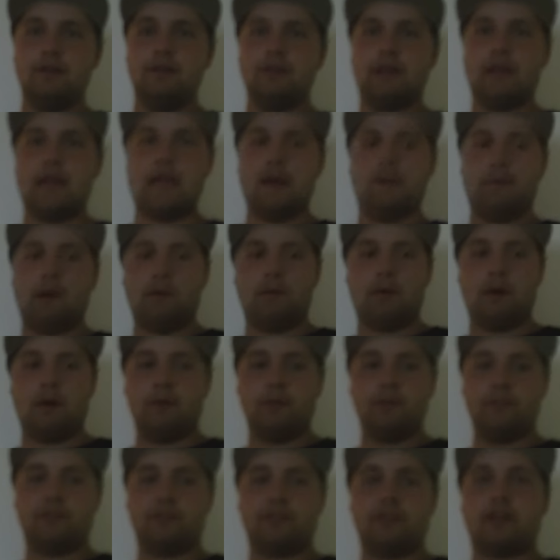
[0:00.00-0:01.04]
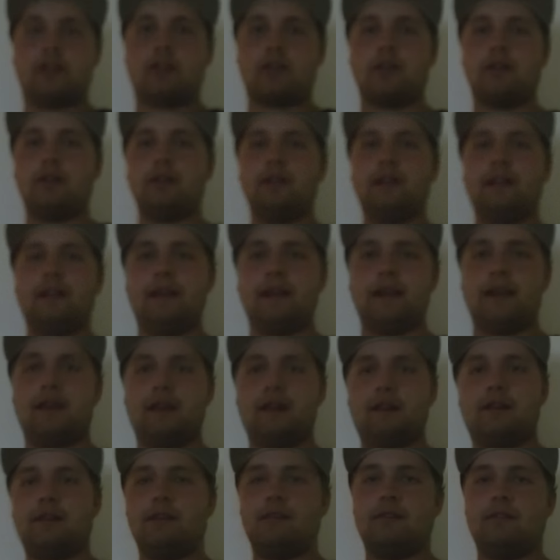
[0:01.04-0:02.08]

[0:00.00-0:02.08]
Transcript: And my mom was cleaning it.